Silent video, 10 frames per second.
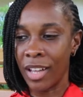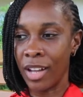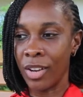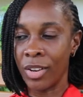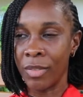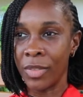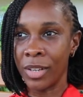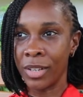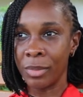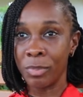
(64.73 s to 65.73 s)
a lot of
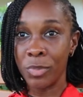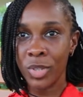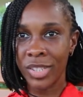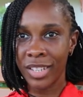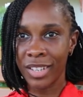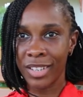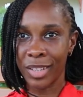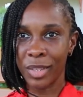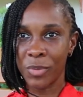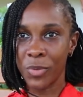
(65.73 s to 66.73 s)
the music
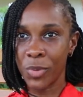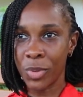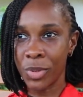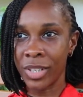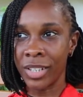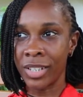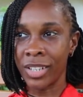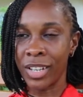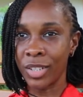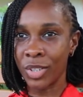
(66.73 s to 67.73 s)
and the food and
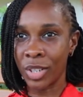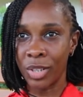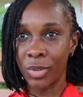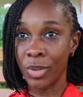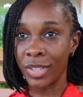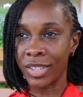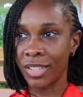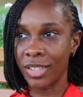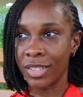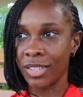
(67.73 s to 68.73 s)
the culture, you know, it's,
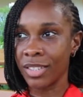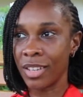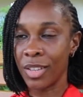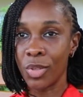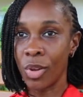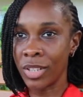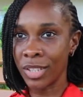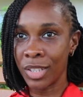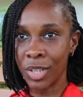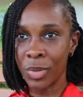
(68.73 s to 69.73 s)
it's not
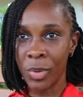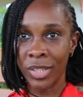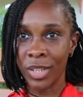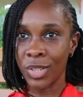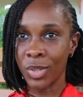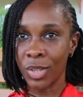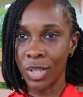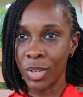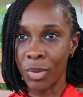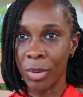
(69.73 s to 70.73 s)
in the US and it's not
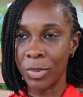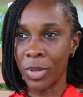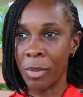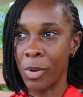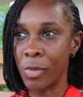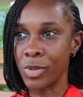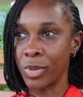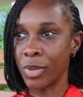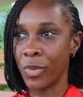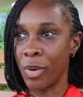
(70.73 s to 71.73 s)
in Europe. So I'm always
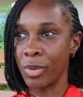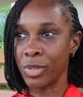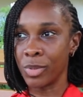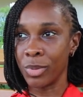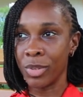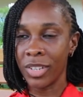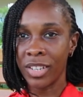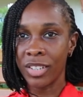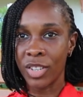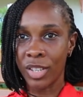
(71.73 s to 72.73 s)
looking forward to
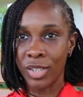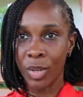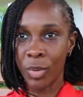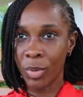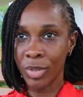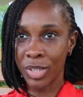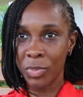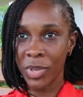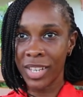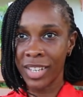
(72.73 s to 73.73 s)
just the Creole
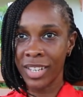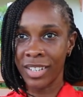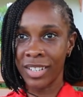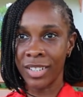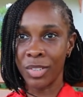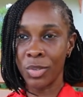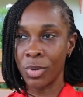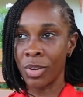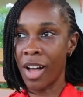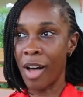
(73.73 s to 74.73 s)
speaking and, you
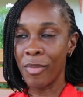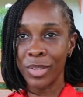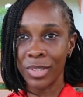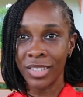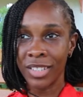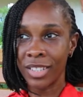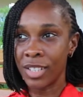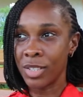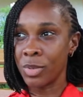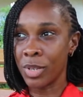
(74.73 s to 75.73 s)
know, having
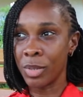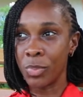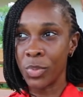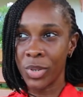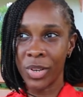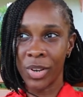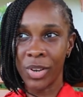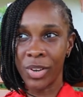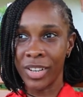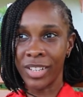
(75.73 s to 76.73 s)
to eat
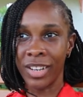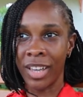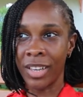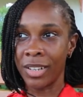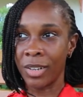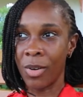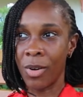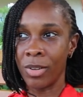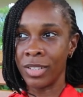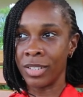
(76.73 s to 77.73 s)
bouillon and like
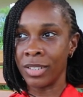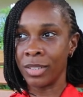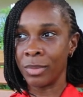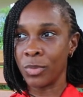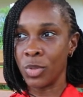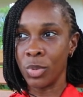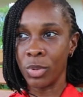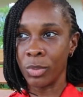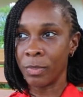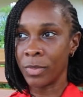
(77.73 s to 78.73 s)
all the, you know,